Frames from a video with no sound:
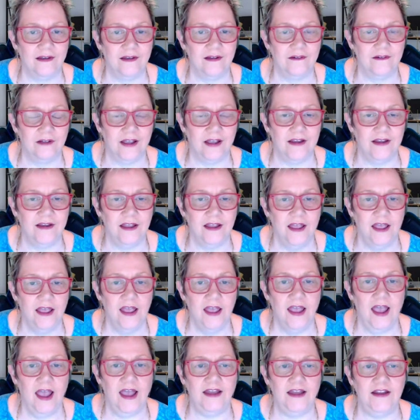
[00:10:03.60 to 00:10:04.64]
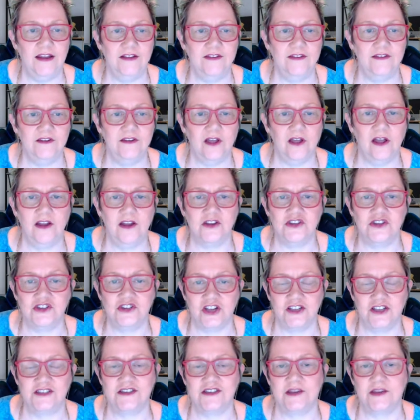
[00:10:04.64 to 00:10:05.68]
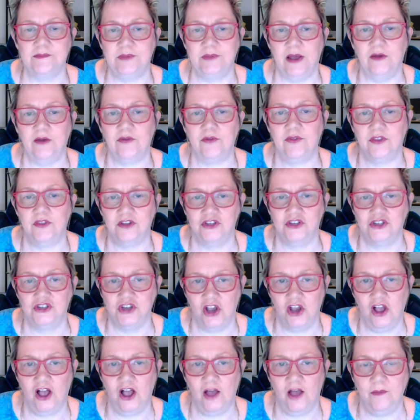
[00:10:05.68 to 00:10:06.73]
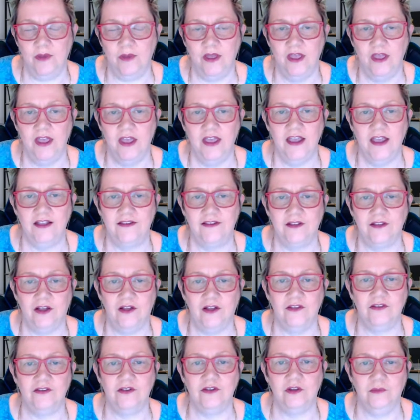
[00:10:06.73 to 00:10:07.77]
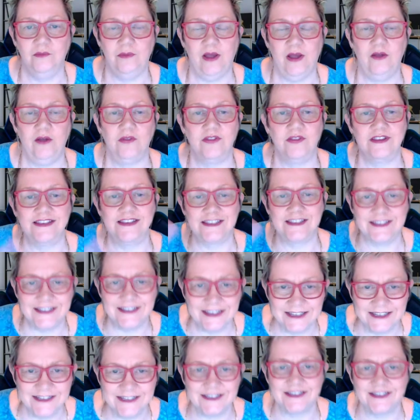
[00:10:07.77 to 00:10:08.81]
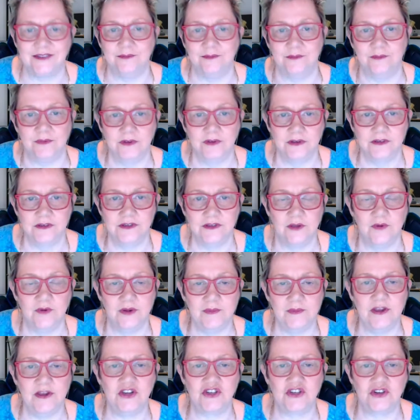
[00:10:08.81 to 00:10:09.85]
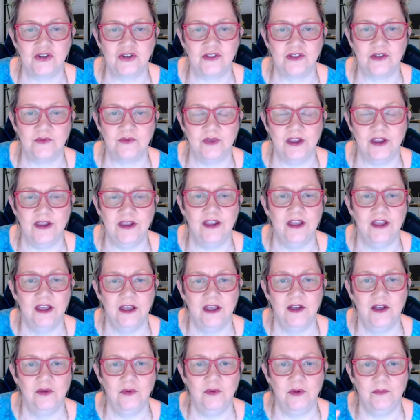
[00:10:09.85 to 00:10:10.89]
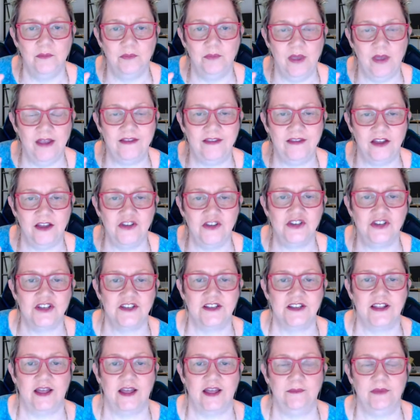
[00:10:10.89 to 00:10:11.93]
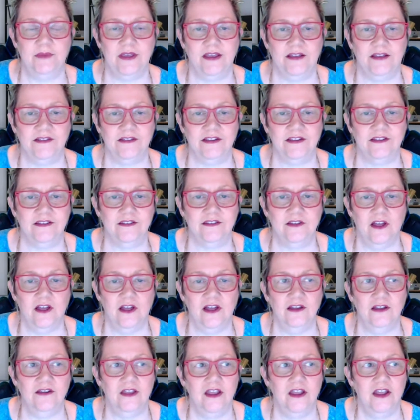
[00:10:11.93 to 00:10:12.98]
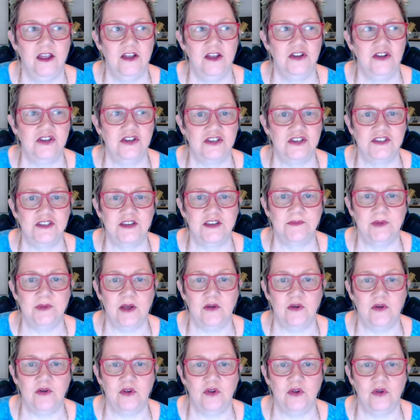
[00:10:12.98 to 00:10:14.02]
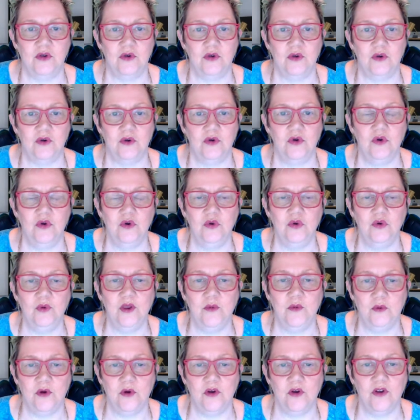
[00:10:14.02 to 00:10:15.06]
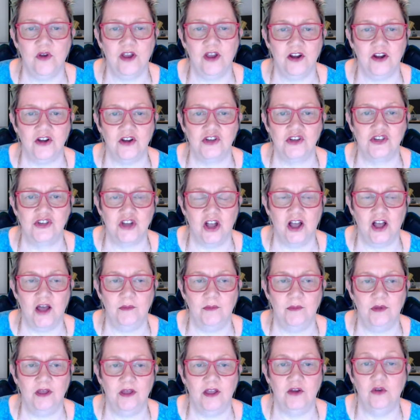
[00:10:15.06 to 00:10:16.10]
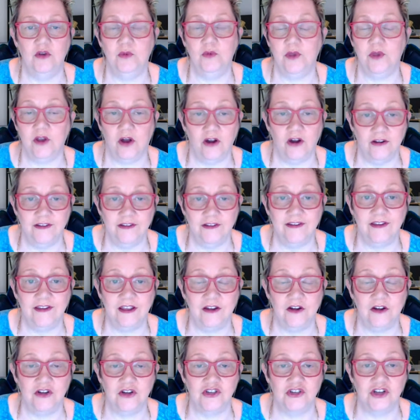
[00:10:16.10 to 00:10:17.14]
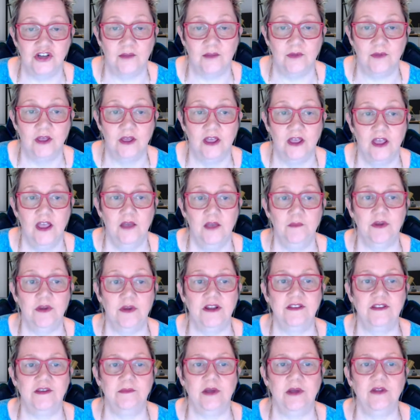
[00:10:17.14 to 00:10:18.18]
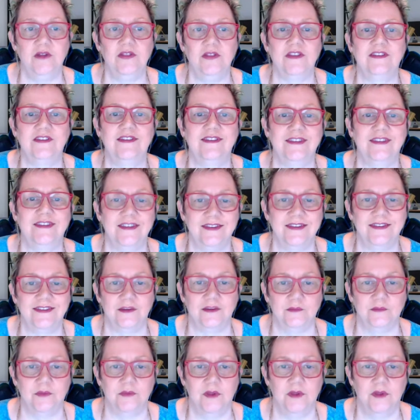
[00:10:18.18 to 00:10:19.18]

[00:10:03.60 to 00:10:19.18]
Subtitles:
right? And it's not just about the job, it's also about the system. So I want to make sure that we pay attention to that, because it's not just about who we were in our job and who we are today in our job, but it's about the system.